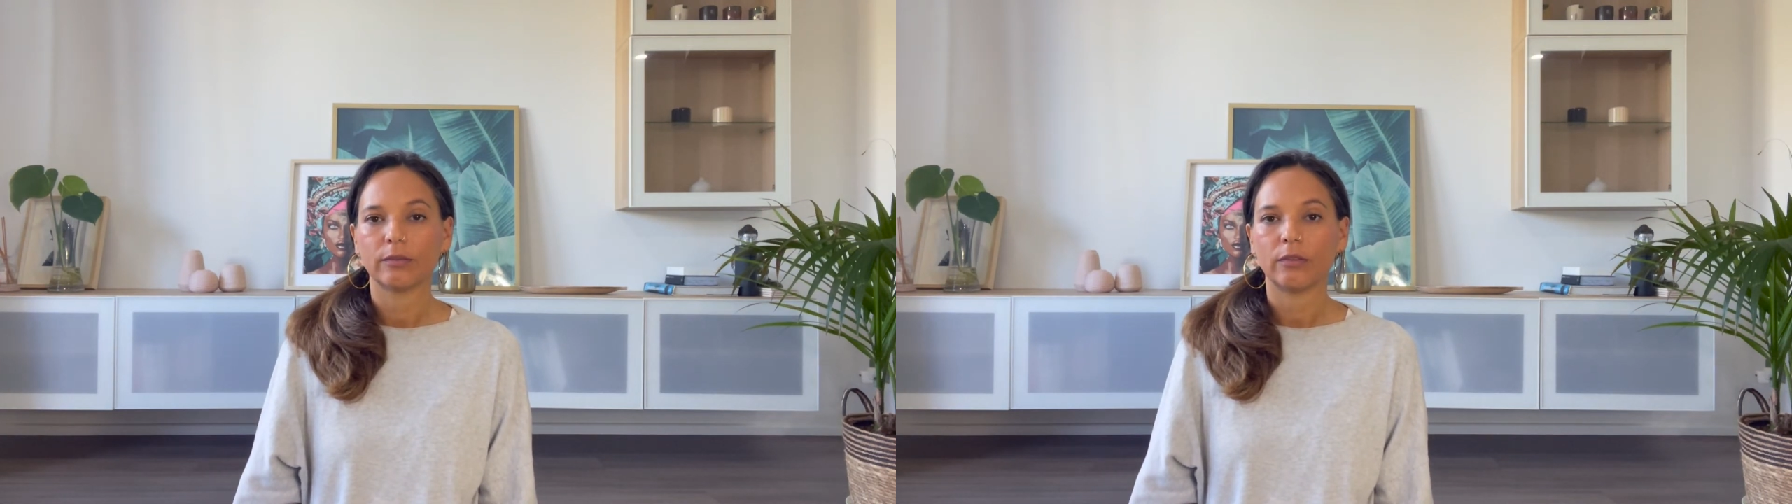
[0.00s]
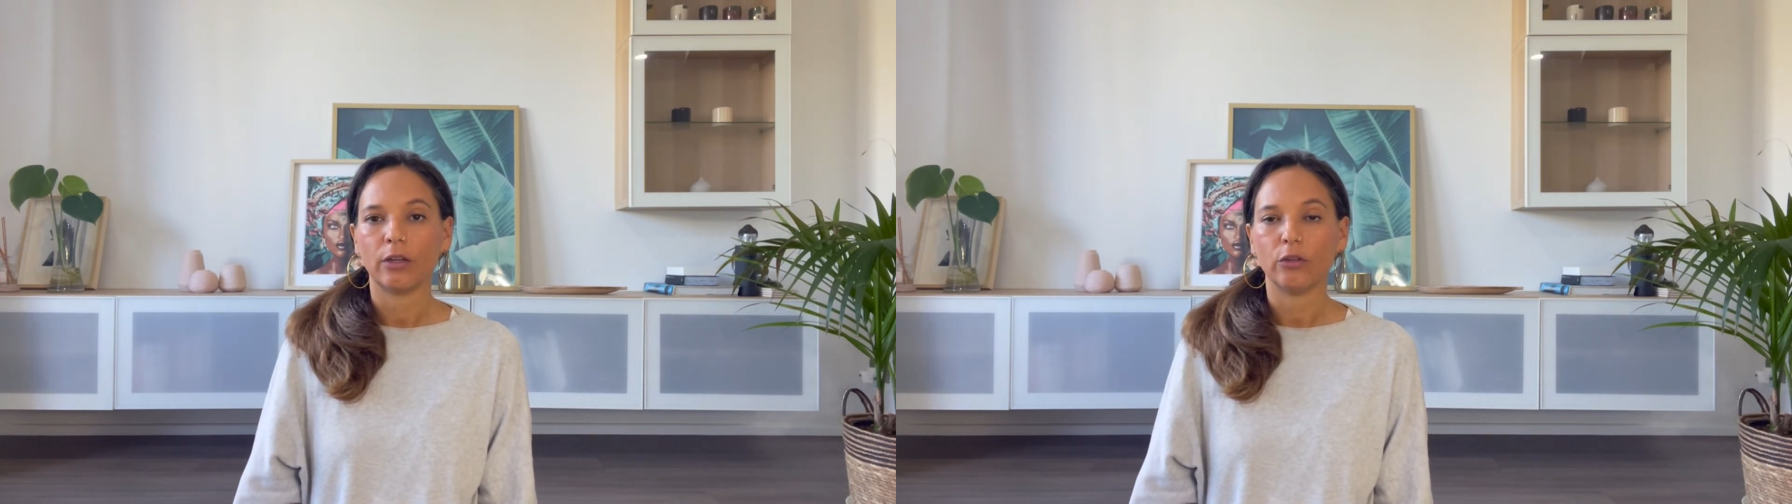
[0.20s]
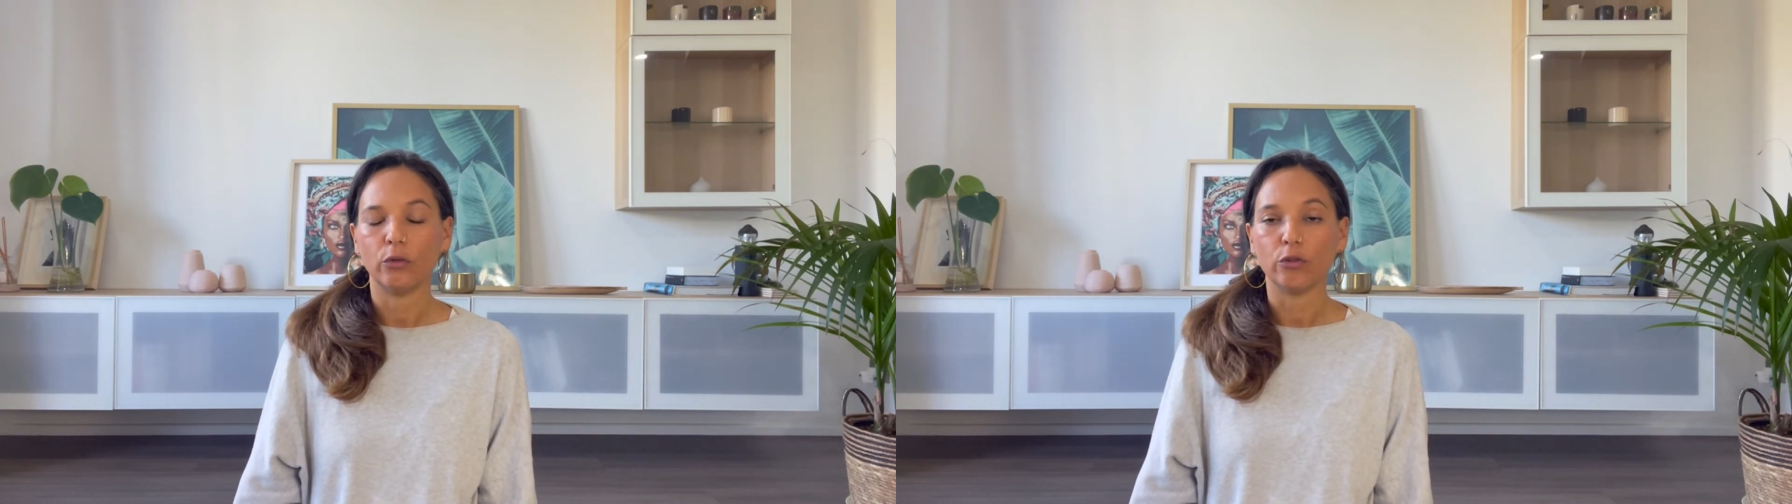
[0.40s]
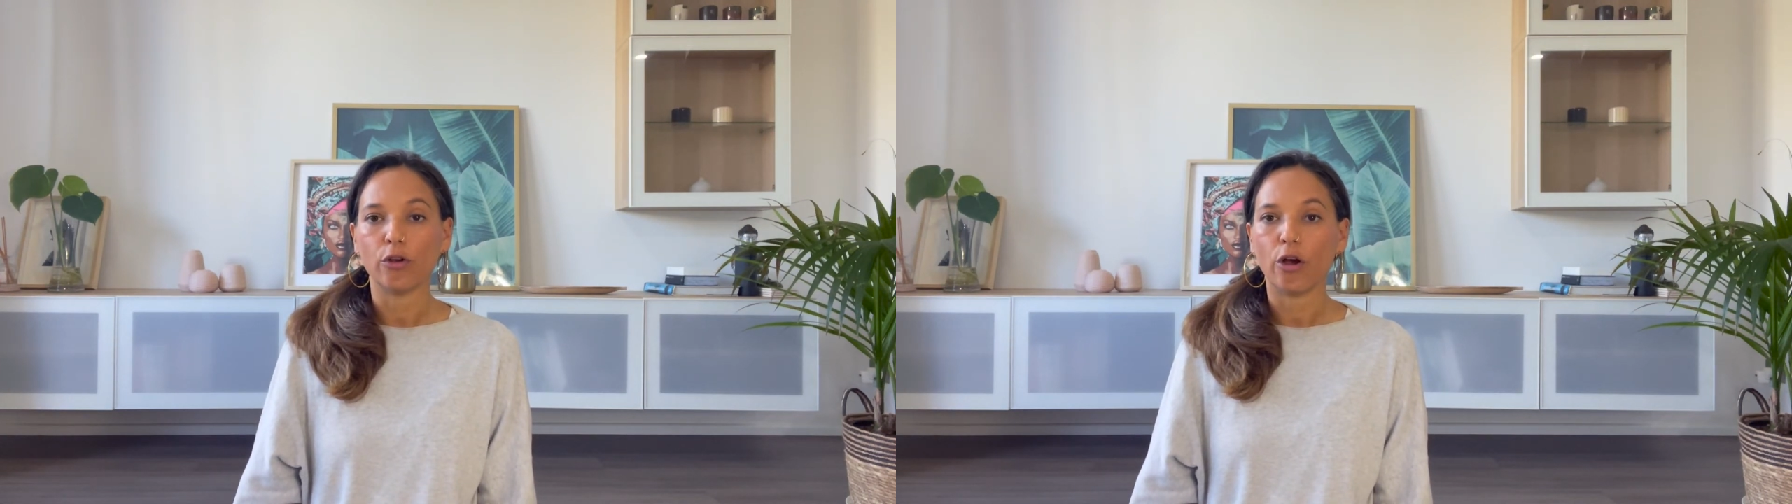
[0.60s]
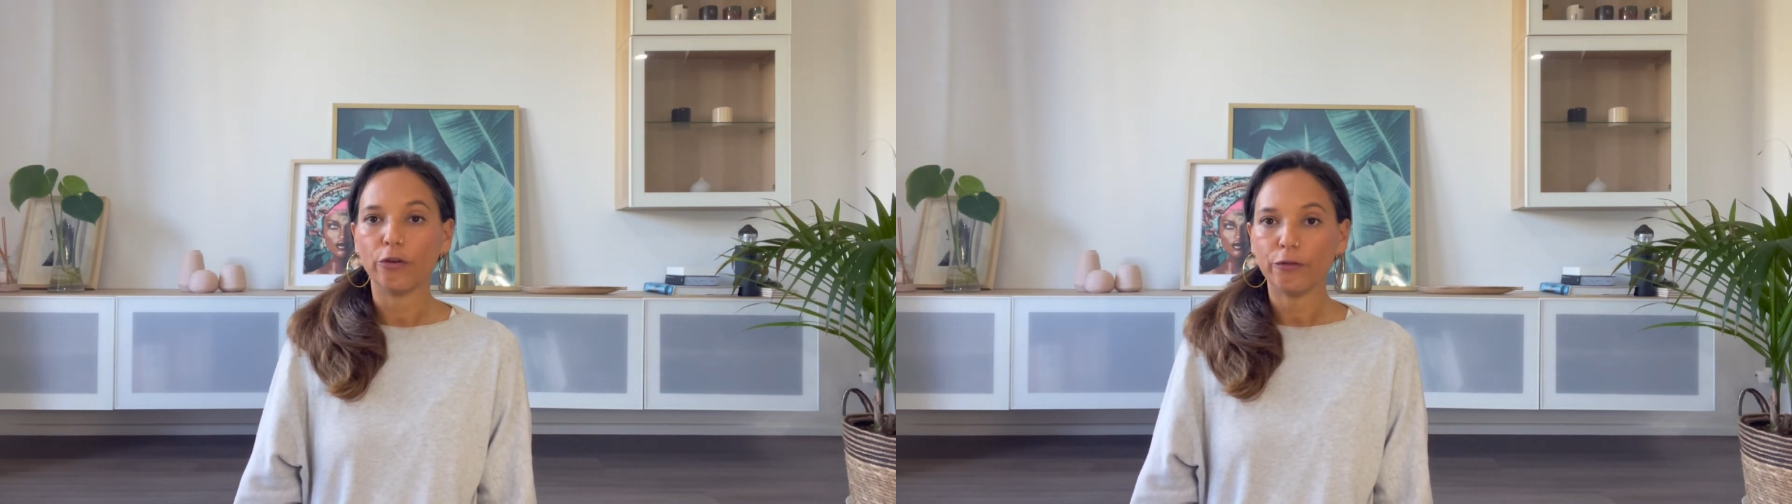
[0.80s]
that you're
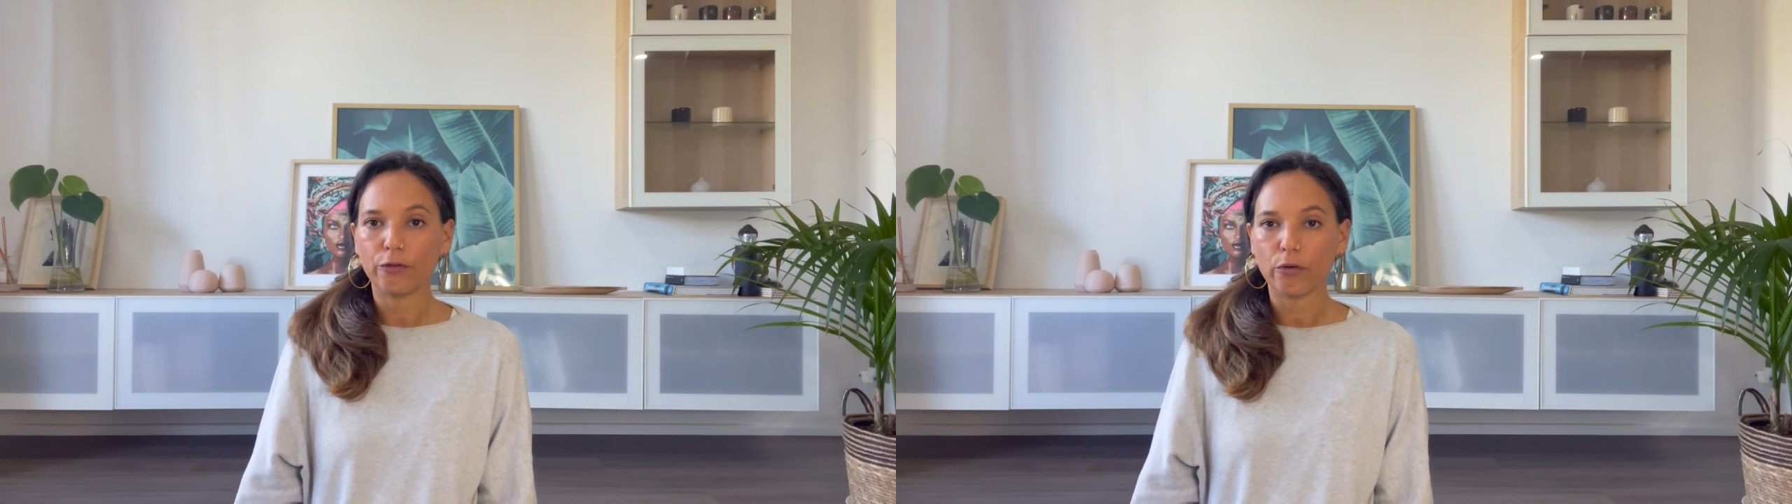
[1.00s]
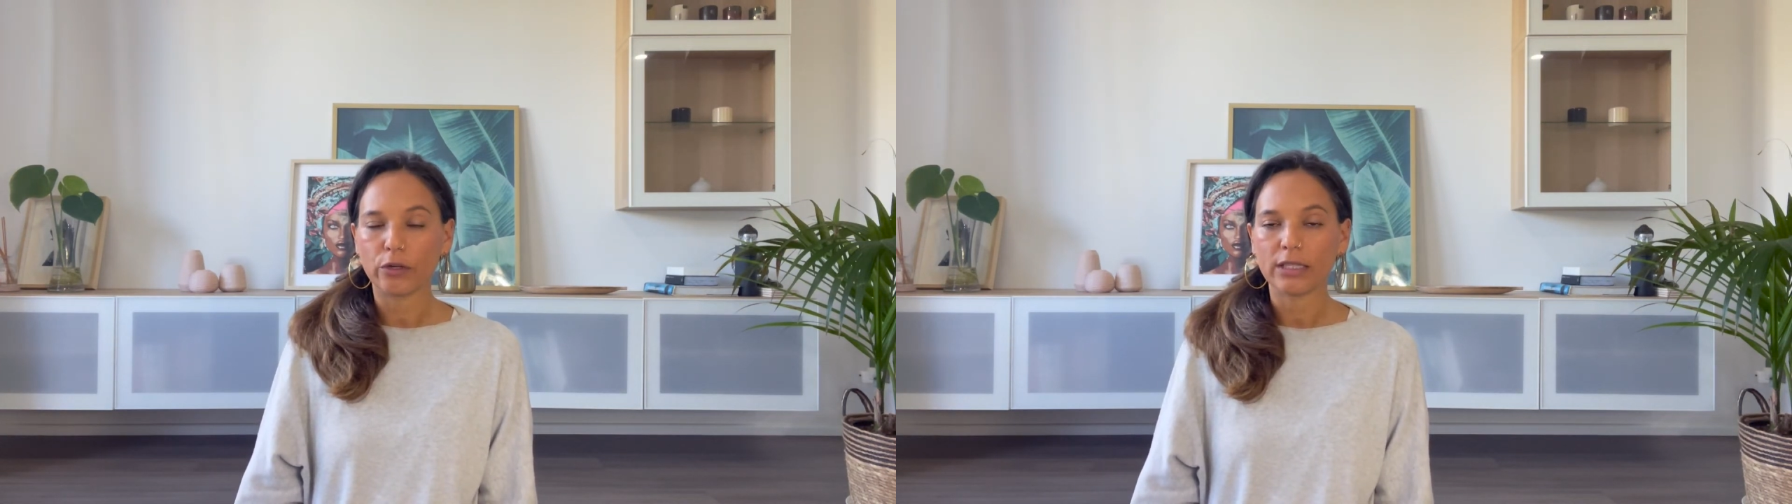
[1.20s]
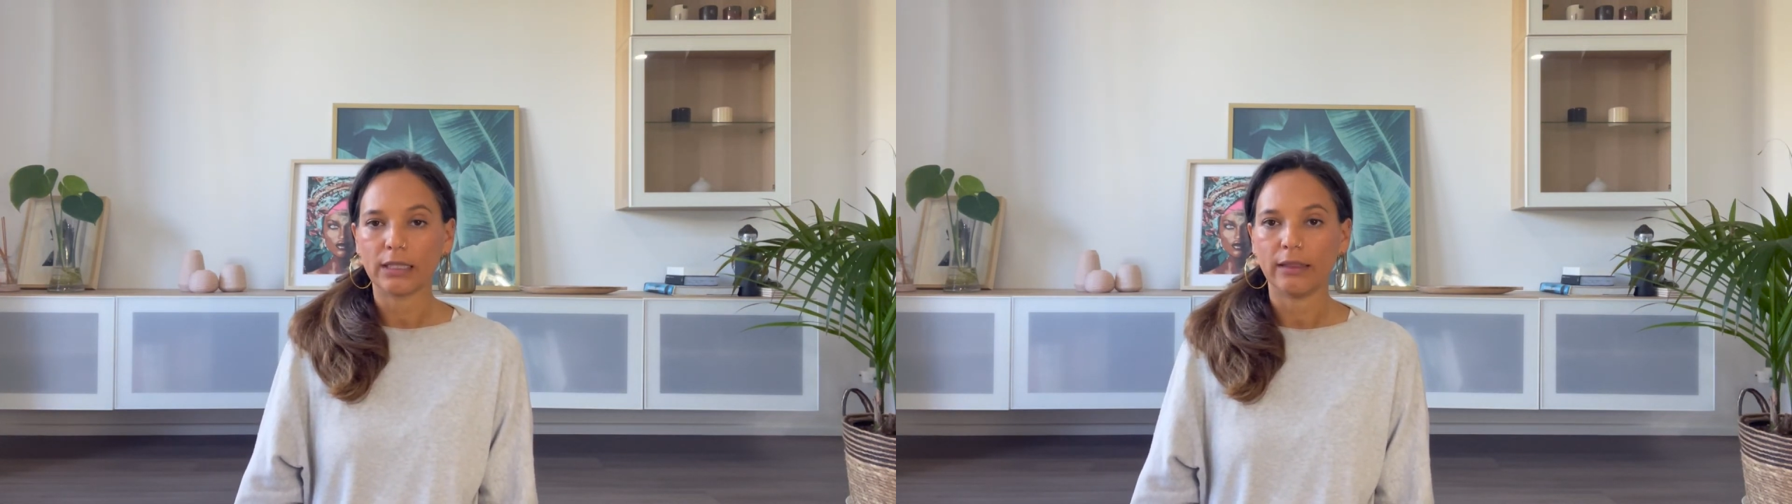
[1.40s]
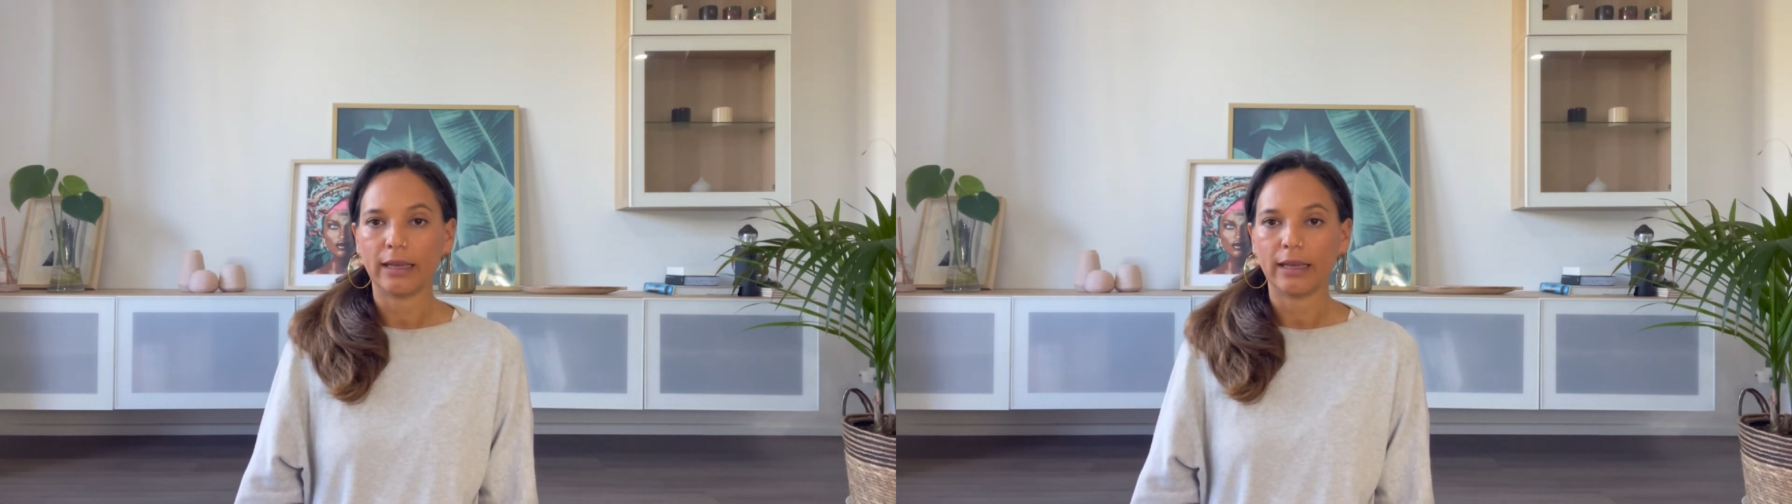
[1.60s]
not forcing